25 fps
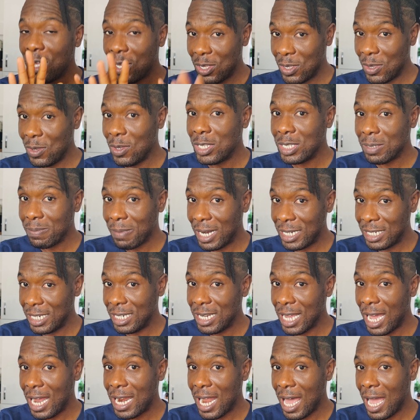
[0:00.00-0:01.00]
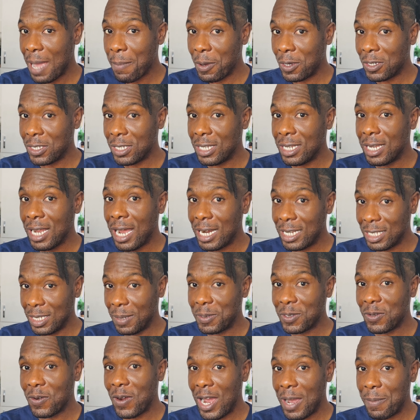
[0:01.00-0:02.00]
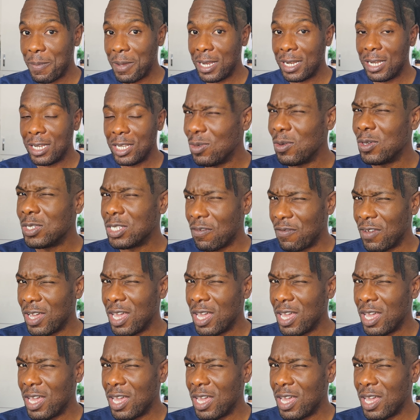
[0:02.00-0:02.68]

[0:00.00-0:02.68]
You smashing that like button and subscribing. Do us a